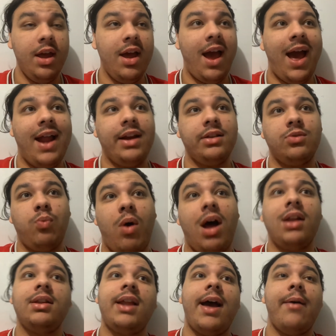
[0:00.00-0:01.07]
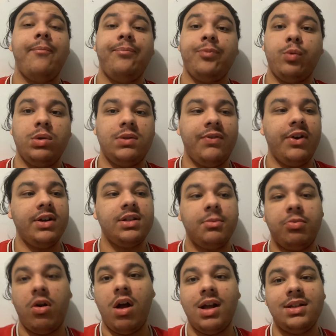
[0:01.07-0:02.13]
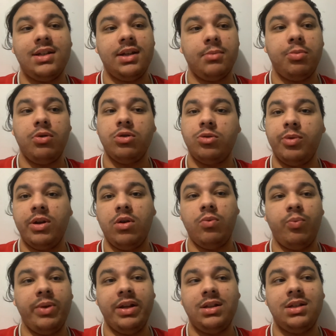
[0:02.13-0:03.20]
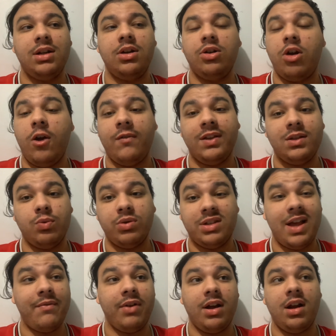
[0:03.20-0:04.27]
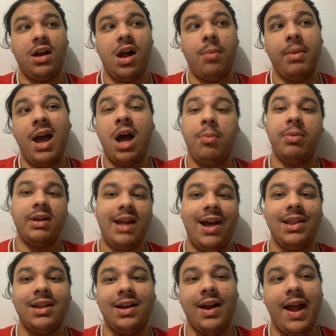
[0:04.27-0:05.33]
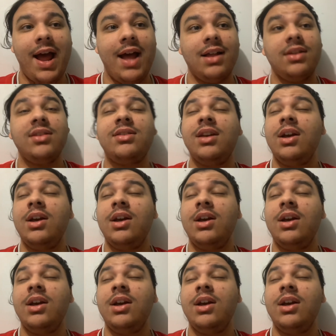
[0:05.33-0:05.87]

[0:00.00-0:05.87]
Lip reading: and it's one that was very surprising because we didn't know if this was ever going to come out. But now that it has,